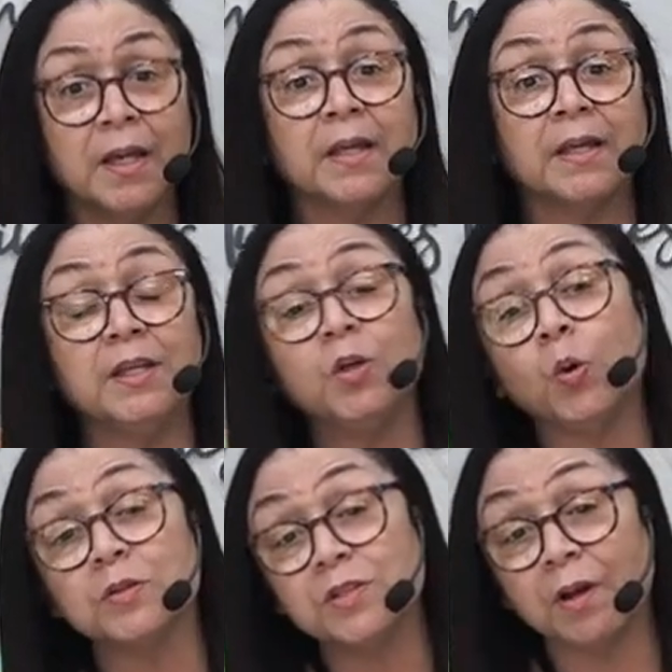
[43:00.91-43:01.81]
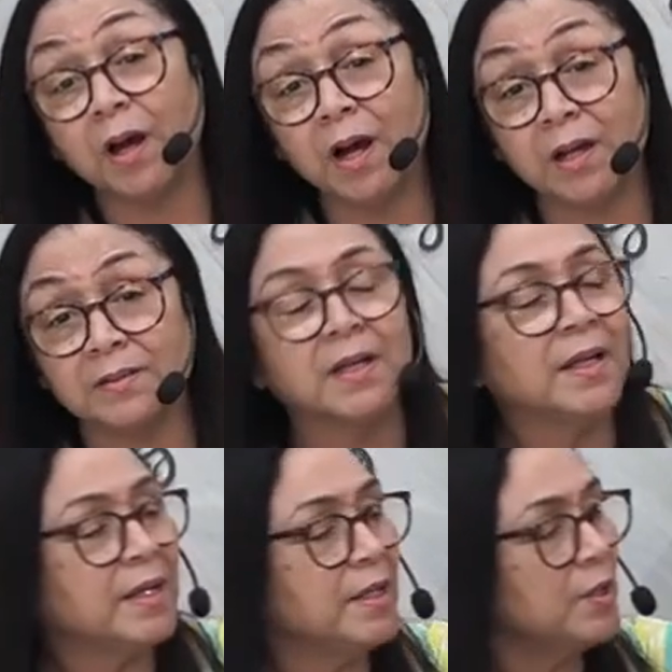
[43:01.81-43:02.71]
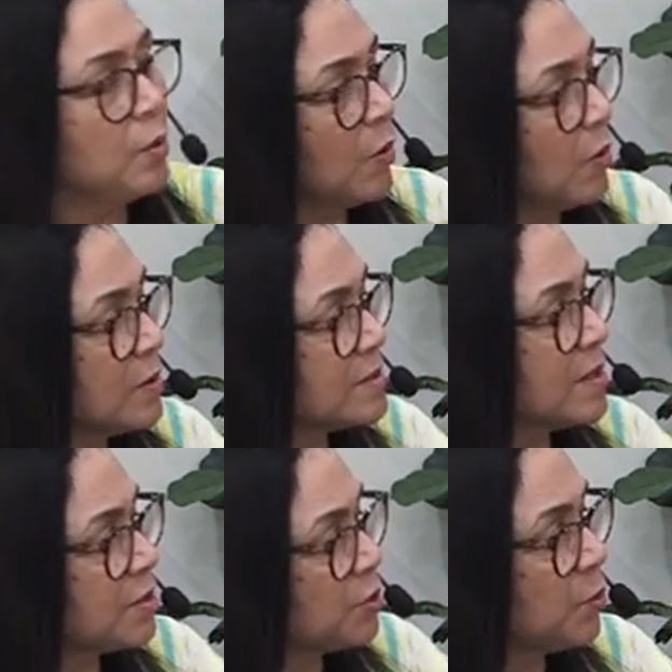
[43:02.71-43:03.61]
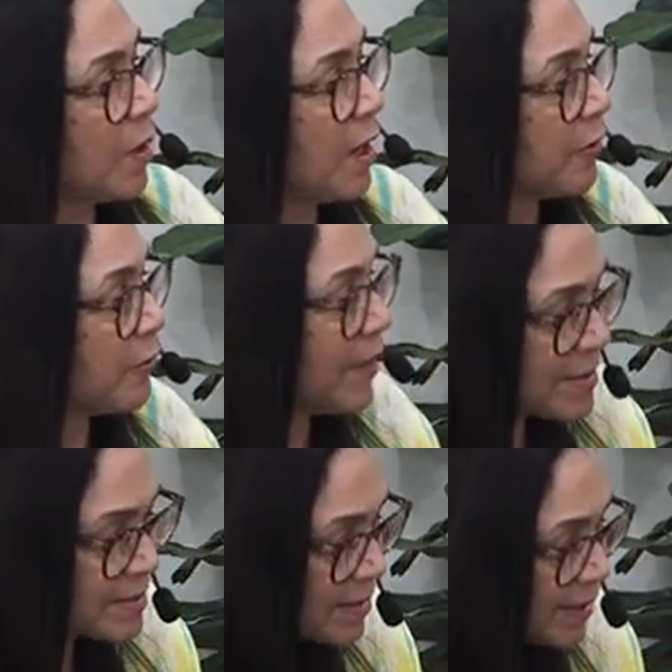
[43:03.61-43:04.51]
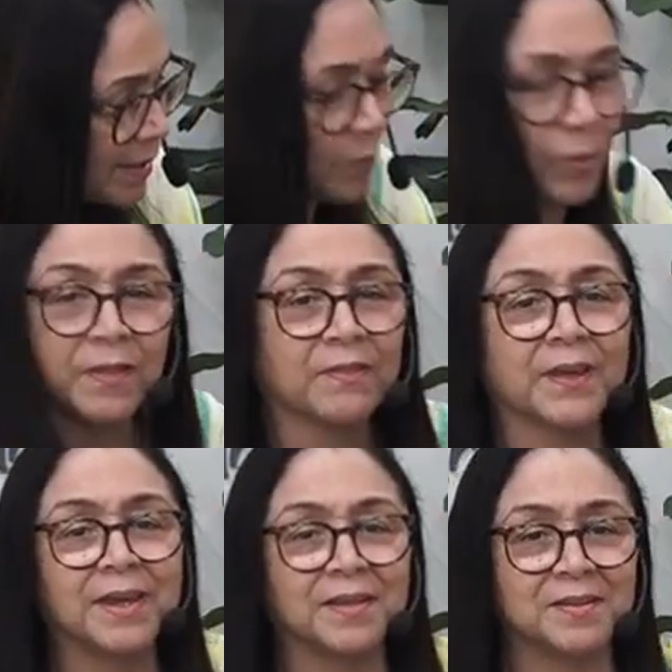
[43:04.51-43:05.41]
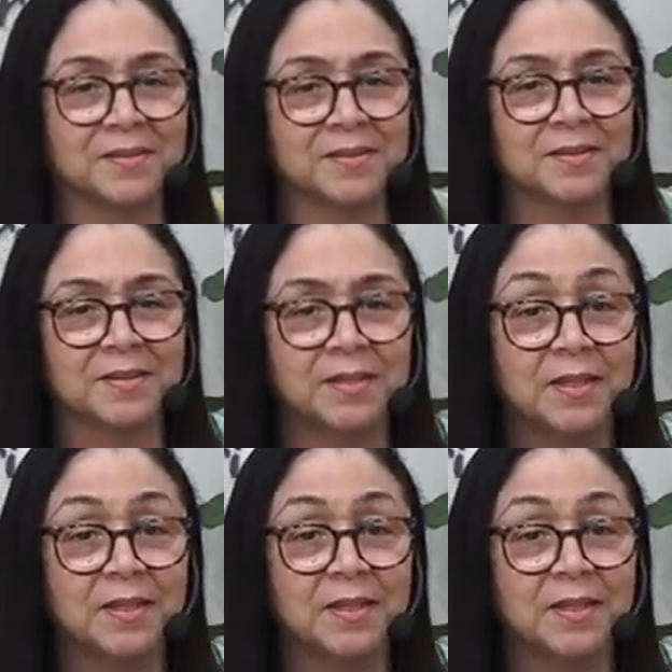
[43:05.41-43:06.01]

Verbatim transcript: He knows your heart. He knows that you are wrestling with things